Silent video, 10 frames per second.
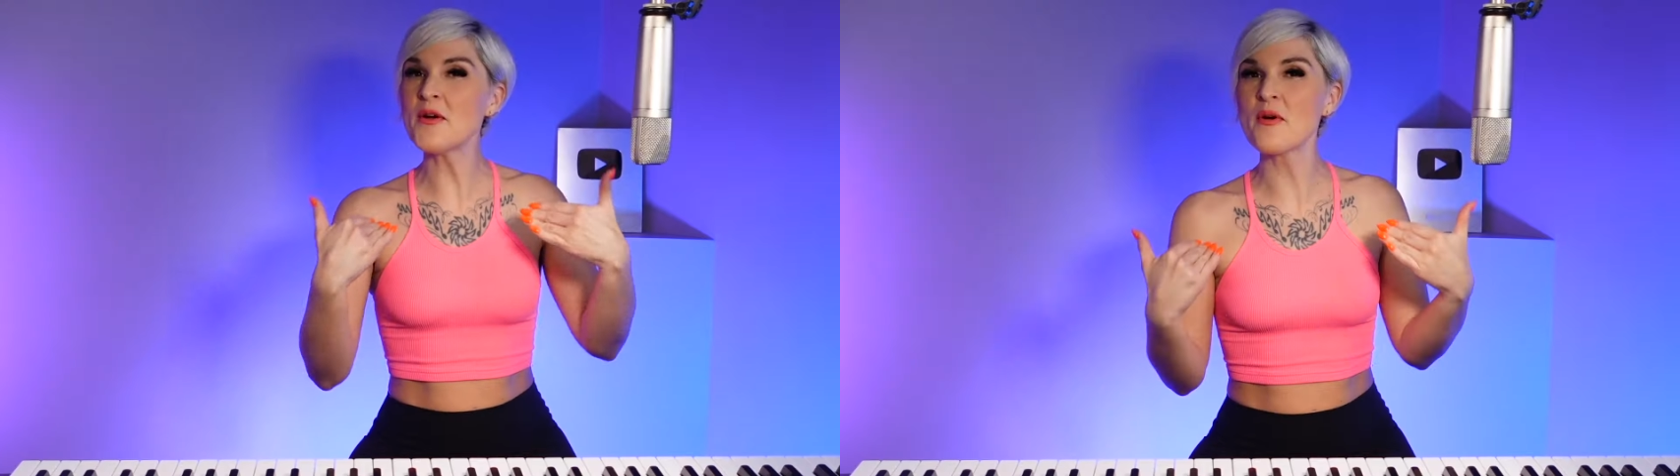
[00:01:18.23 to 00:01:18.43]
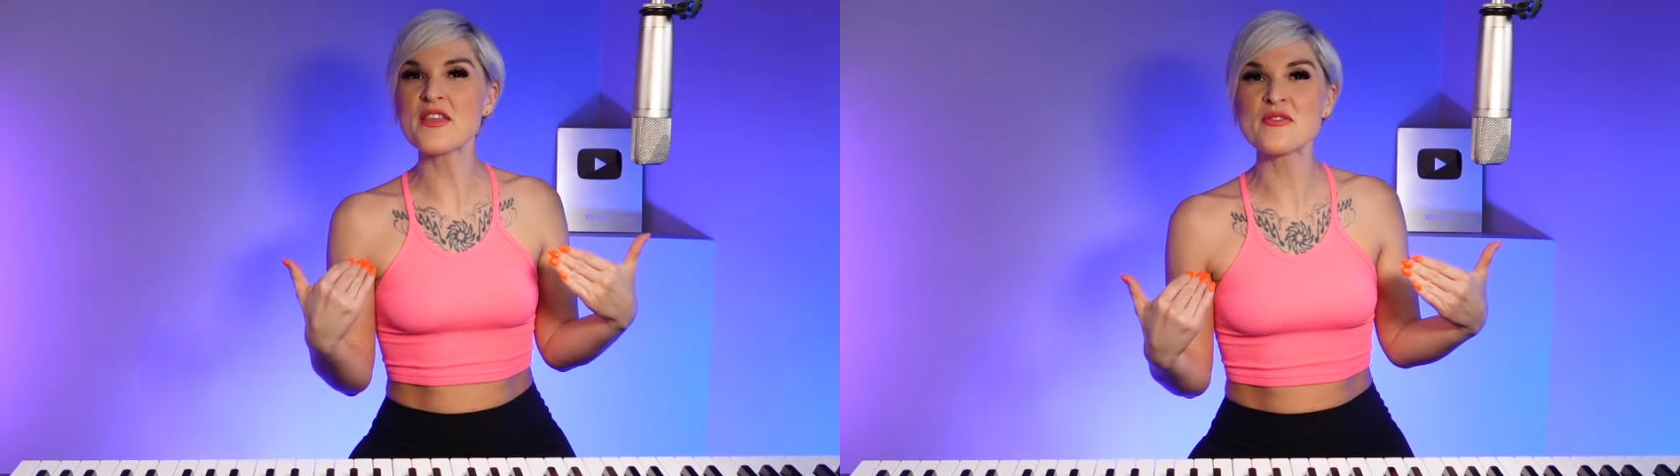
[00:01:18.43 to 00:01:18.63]

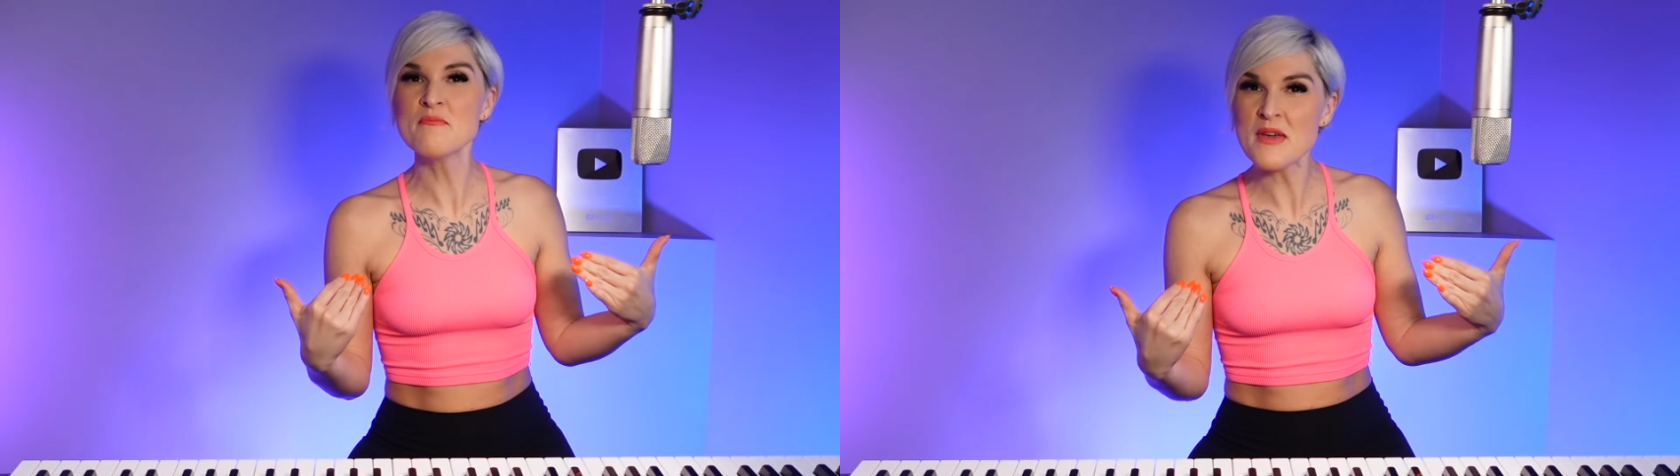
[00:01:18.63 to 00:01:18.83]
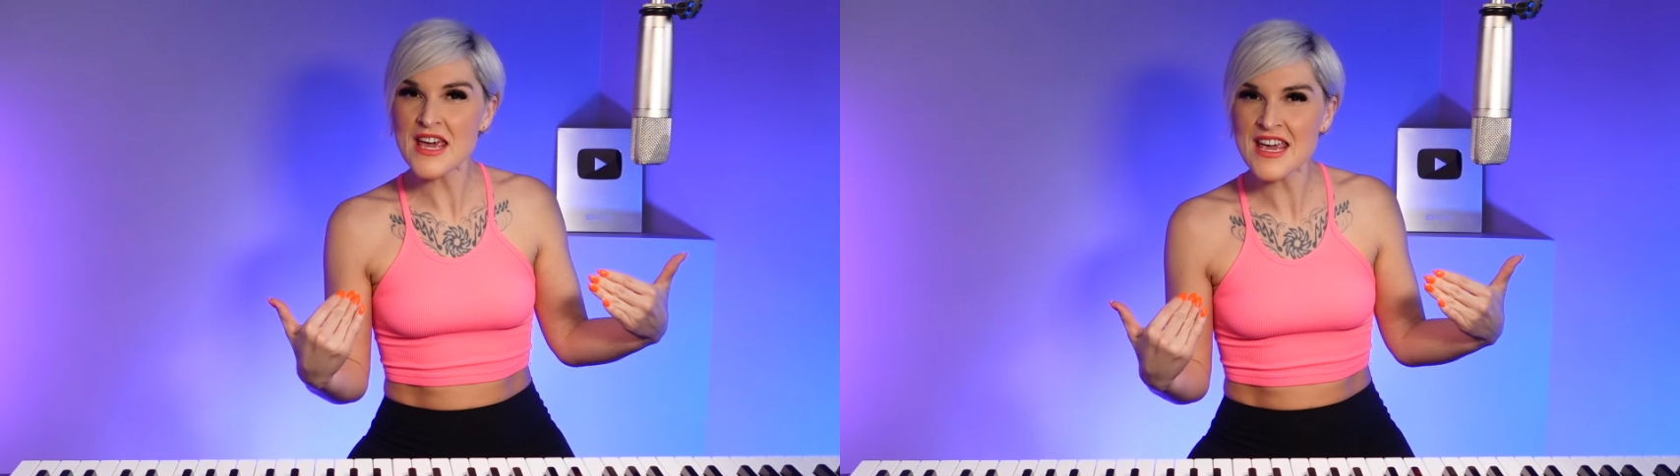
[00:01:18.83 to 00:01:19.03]
with
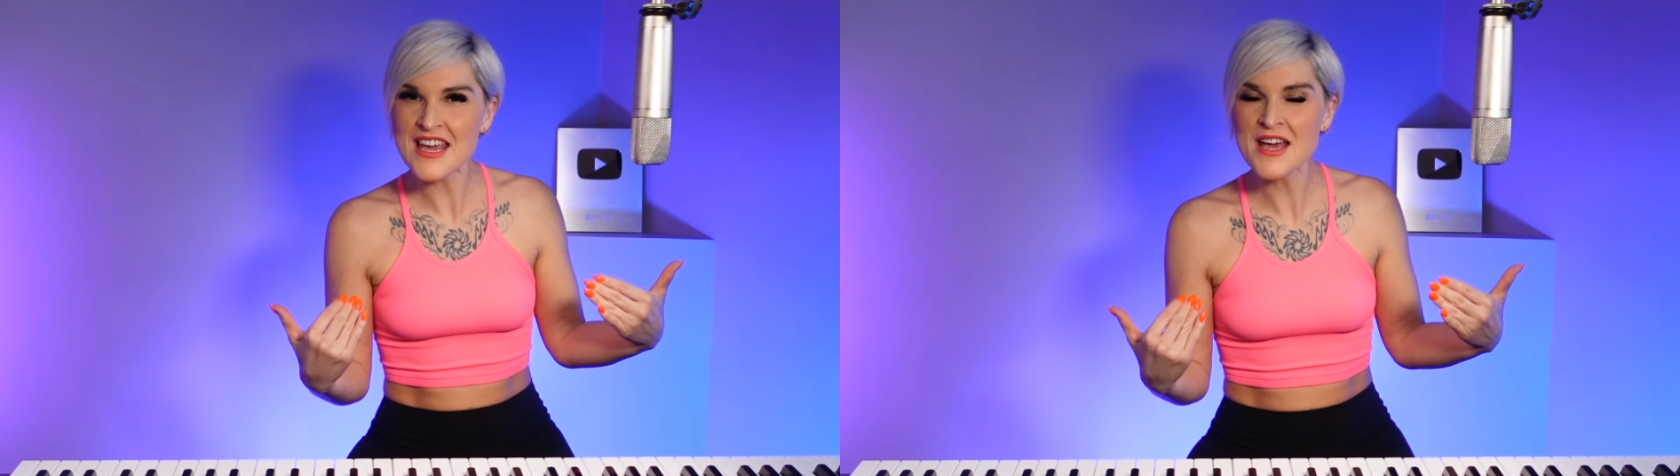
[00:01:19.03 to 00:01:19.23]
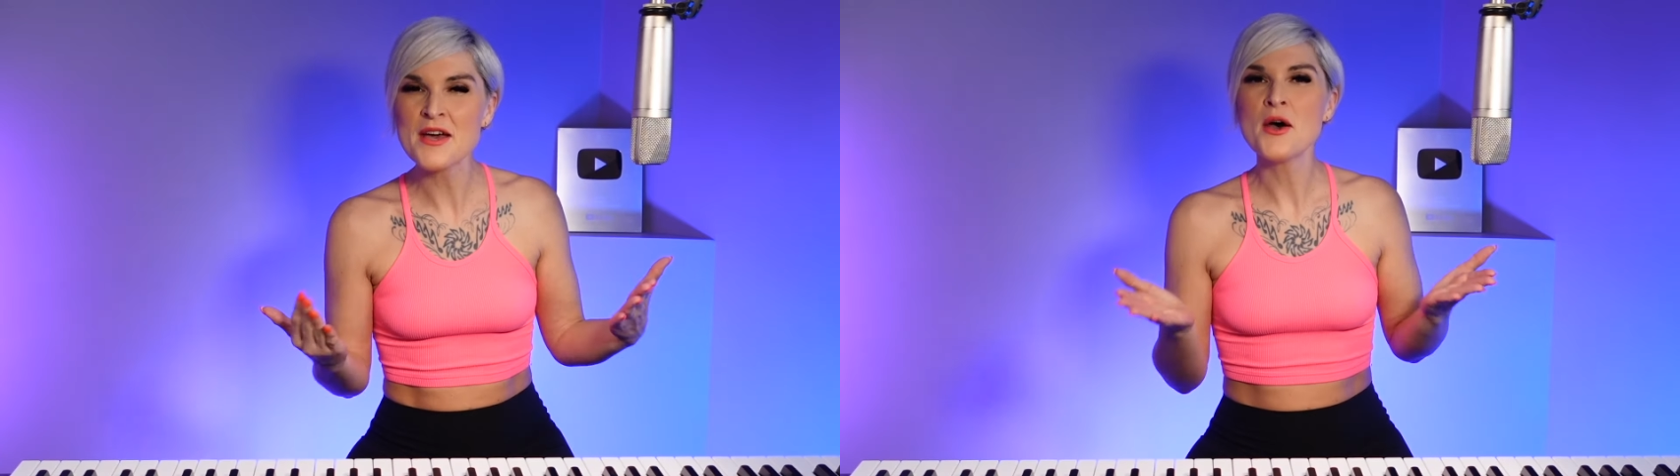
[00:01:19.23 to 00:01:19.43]

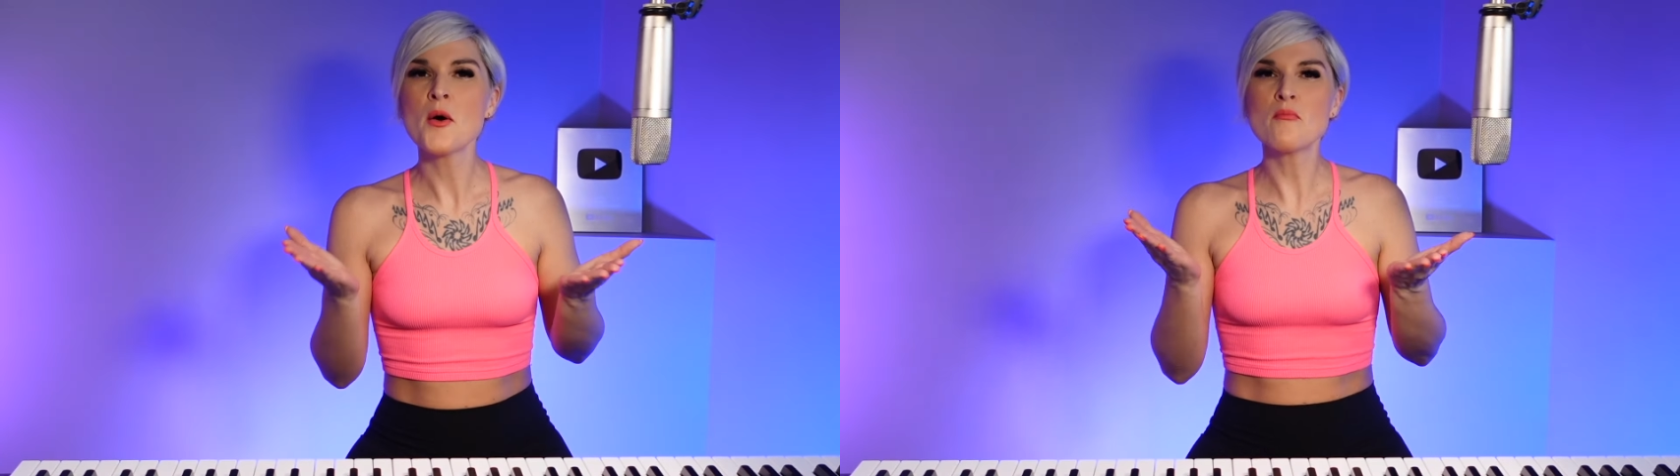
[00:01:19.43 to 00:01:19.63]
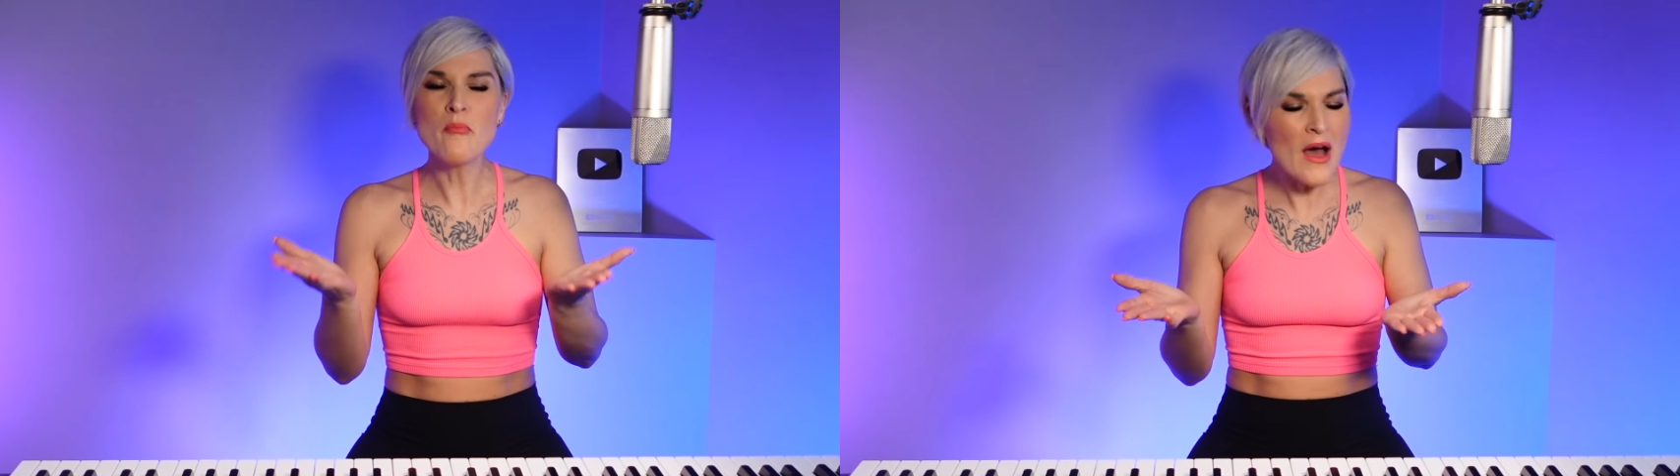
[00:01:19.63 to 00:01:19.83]
me,
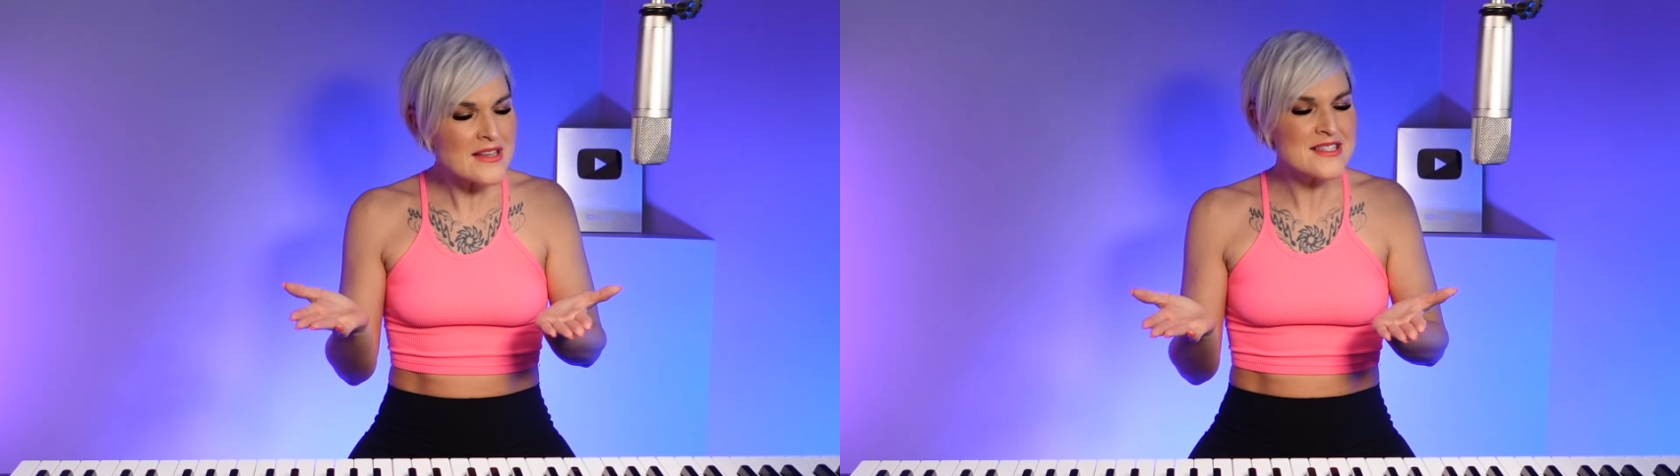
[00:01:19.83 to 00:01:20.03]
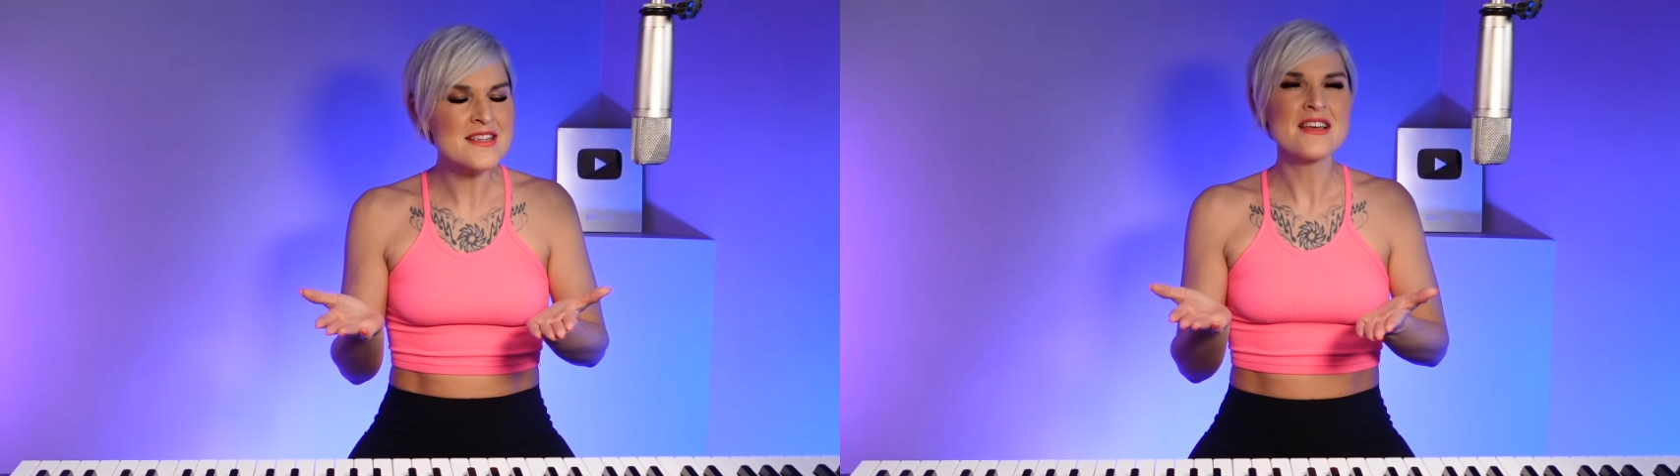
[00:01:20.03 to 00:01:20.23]

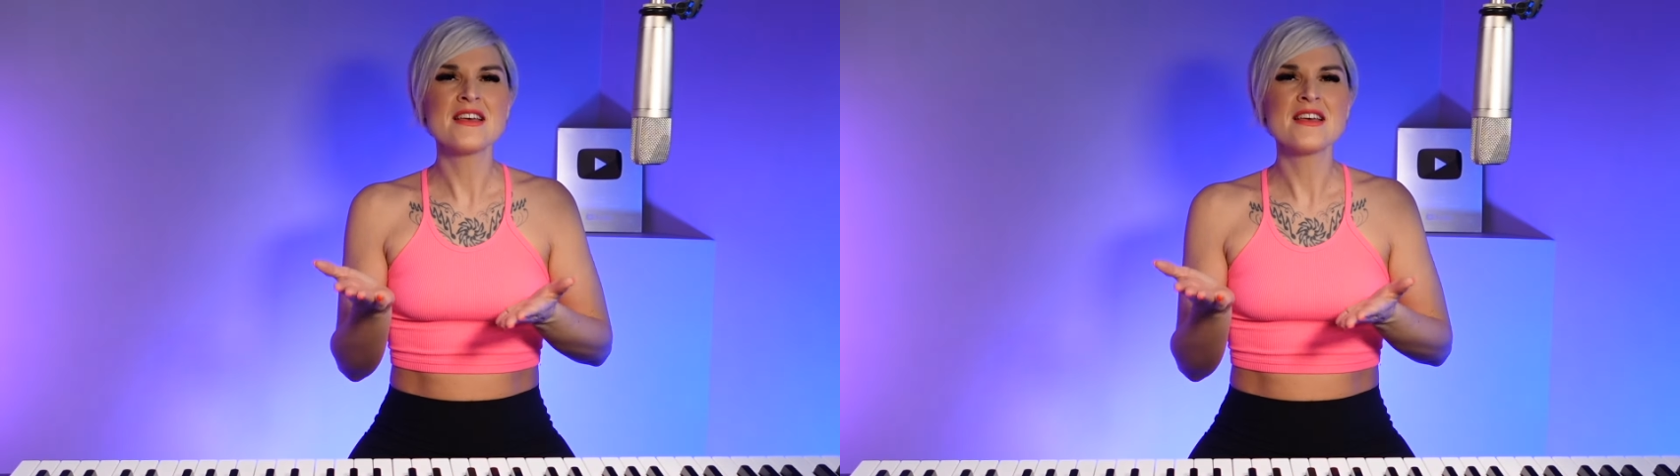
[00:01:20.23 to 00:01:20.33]
but